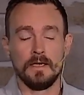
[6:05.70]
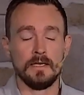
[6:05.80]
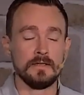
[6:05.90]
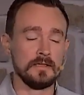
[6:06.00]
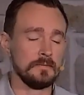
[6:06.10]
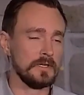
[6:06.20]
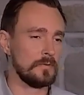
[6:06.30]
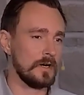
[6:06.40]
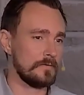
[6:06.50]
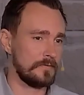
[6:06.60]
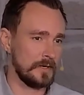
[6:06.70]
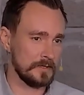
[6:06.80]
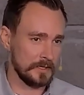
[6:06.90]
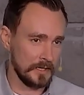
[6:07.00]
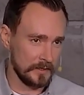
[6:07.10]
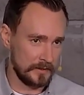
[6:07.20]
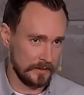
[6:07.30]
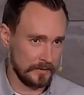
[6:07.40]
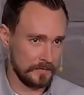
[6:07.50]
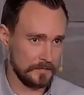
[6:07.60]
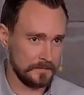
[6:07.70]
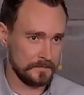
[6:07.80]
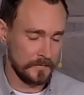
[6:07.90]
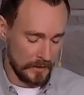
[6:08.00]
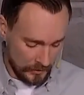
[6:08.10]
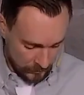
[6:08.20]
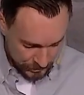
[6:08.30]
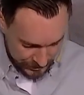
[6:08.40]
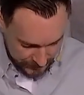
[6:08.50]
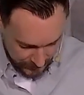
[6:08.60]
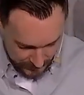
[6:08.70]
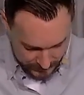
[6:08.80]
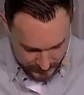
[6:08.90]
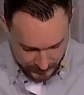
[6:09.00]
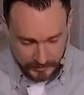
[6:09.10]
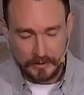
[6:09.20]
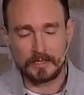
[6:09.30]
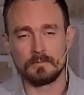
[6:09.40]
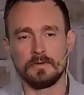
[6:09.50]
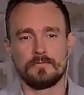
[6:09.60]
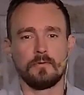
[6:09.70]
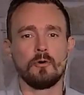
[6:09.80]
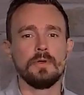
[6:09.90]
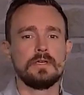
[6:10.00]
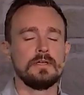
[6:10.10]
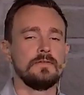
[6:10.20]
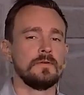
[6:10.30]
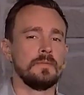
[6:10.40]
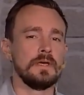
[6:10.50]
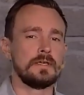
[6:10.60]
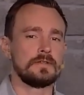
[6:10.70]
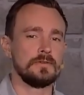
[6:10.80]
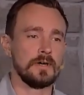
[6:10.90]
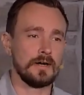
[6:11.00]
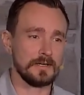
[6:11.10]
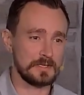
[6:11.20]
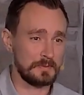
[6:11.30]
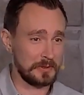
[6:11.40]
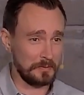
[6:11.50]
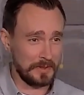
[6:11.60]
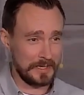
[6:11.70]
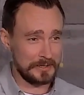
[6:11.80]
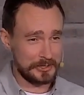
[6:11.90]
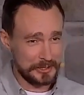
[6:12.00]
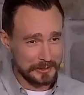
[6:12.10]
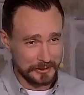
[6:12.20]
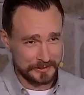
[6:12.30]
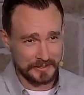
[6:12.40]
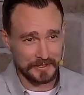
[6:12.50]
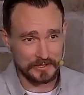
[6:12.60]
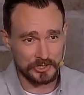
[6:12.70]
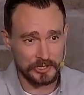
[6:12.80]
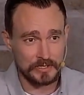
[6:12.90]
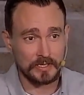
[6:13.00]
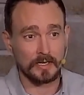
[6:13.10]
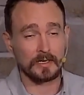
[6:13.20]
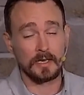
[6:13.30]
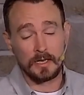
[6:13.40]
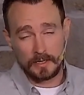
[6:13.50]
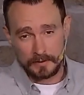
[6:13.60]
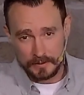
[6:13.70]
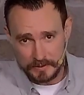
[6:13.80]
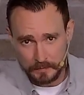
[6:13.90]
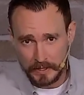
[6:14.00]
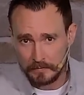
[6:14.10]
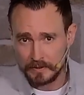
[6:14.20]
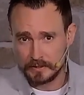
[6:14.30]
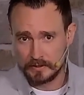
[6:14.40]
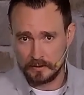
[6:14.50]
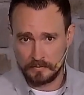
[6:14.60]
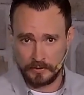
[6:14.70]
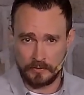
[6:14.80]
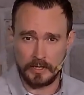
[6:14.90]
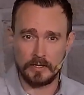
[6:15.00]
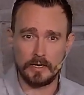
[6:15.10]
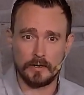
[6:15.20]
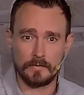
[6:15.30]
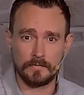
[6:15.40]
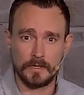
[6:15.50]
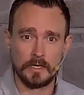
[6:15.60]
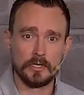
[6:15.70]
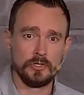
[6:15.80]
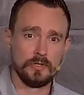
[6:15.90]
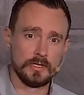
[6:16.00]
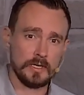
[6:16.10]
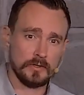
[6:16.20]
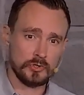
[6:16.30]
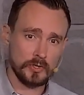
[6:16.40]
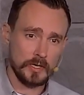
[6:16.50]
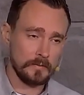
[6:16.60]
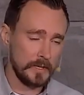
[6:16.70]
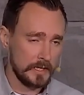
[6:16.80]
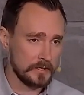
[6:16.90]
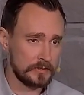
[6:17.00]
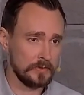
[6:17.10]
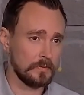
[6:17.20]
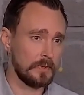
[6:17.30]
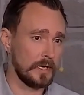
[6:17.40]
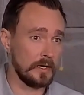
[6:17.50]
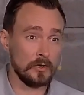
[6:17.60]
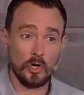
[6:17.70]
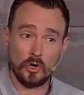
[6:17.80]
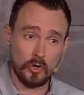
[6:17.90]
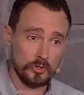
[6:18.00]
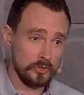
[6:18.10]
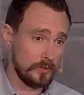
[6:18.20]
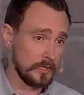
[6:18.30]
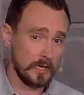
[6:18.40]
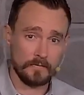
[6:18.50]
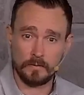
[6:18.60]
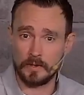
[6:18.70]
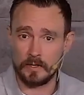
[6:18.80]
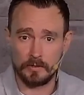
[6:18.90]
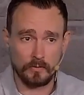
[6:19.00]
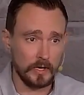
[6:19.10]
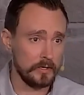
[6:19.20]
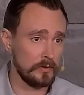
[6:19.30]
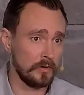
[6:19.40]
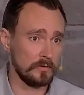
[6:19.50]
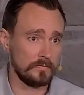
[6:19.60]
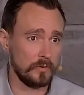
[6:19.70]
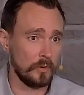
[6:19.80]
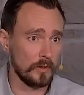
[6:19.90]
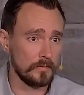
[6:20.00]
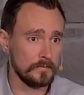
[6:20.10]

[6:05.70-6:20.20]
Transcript: And then the midwife finally got there. She let us in, and before we could even make it to the hospital bed, she looked at us and she said, This baby is coming right now. You can either try to make it to the bed or you can have the baby right here on the floor.